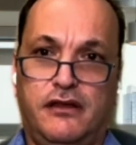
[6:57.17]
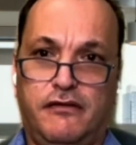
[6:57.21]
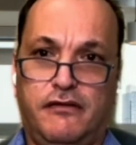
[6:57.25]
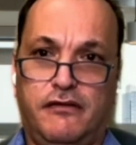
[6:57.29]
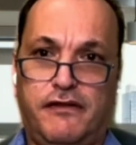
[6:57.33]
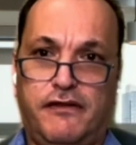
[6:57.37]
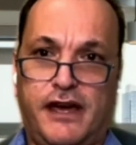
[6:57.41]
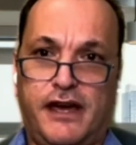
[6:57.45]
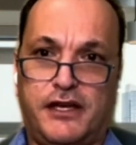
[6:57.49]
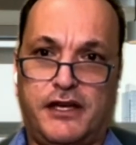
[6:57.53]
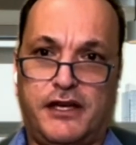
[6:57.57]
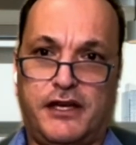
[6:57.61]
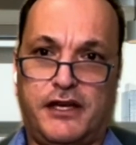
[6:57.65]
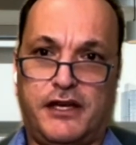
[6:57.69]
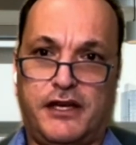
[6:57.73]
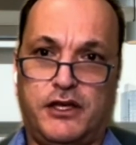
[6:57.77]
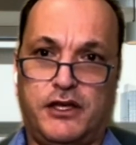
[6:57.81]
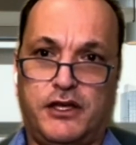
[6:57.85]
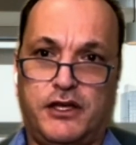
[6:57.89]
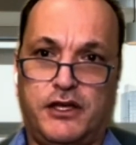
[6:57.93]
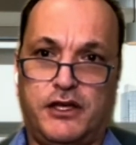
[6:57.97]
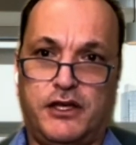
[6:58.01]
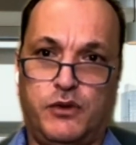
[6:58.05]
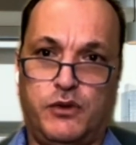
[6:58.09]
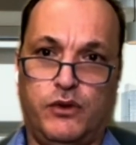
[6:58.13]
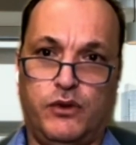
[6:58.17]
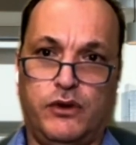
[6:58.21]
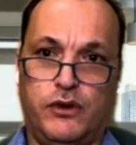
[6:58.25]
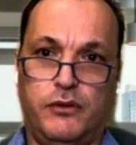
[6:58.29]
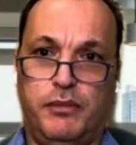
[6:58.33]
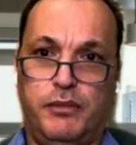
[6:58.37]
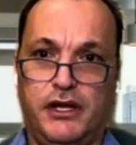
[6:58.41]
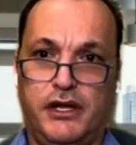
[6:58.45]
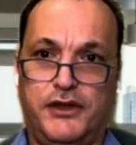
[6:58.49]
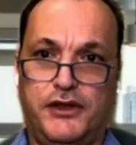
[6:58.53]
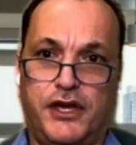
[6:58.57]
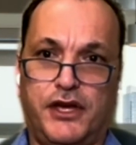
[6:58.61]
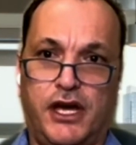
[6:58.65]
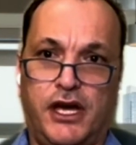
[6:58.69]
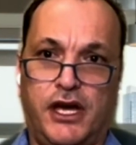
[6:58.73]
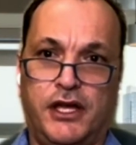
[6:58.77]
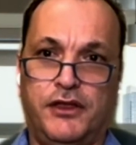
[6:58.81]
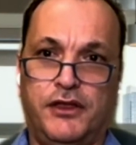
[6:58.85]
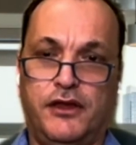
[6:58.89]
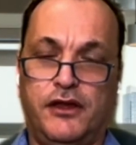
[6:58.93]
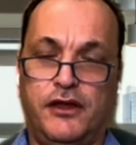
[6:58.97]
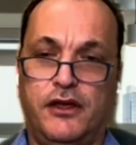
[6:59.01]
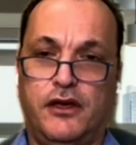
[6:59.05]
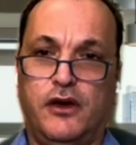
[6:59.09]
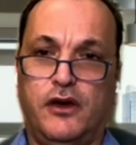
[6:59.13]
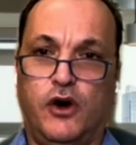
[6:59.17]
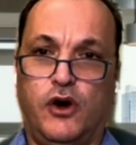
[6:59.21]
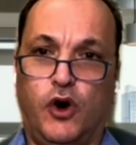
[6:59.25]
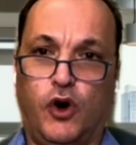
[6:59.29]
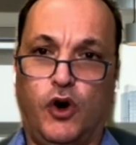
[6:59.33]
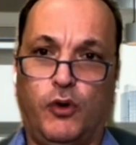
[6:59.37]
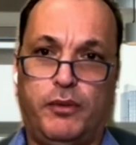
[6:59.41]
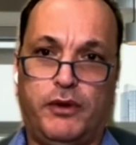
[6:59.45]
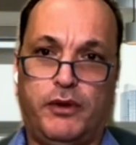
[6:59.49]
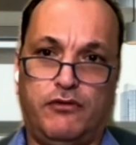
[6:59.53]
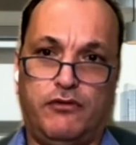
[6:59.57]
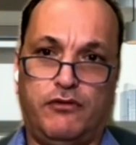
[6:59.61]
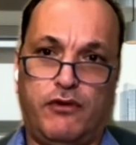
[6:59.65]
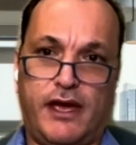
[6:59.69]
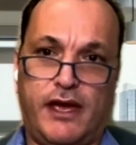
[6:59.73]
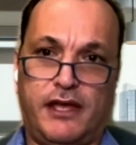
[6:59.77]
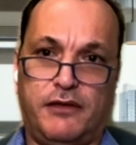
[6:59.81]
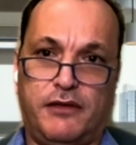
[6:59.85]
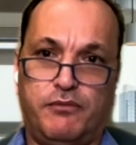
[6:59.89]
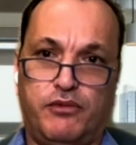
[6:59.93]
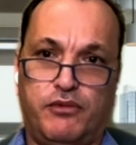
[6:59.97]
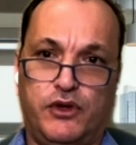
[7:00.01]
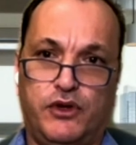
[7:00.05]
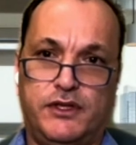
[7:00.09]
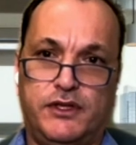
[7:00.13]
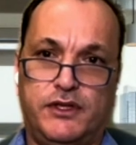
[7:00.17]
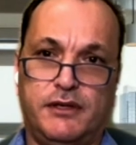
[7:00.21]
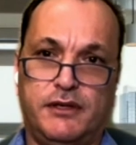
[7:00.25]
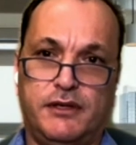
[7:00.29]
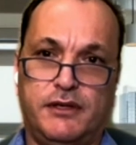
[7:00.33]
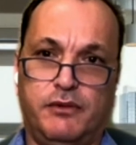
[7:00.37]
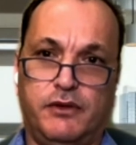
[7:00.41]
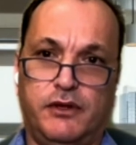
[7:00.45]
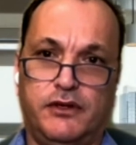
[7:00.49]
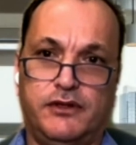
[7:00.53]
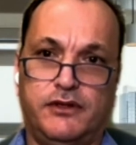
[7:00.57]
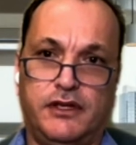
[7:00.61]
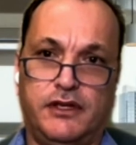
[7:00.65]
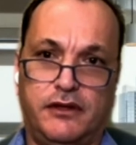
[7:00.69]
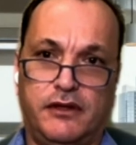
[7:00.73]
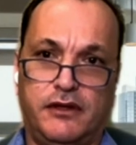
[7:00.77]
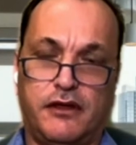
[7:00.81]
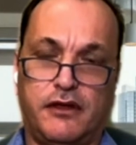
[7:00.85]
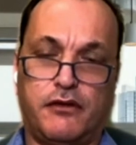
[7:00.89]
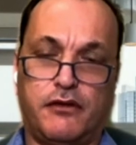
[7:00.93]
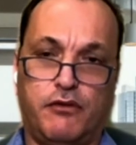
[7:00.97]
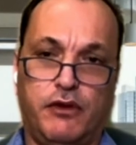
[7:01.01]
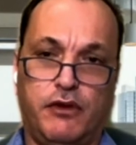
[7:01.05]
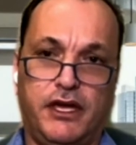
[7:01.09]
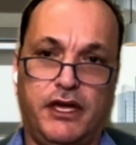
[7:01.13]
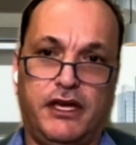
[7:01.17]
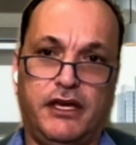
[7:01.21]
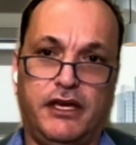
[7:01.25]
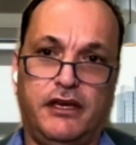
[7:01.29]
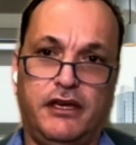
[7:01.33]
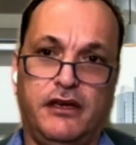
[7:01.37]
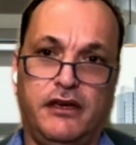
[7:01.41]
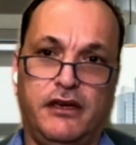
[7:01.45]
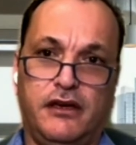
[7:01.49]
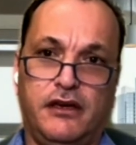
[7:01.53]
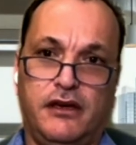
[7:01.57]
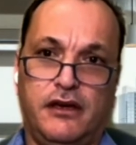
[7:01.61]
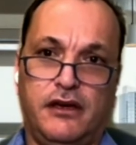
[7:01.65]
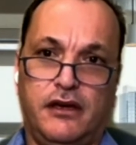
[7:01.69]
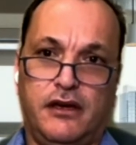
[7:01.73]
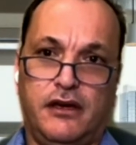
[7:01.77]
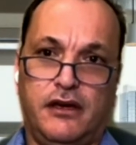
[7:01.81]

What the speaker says: the fact that we're built on open RAN principles, and the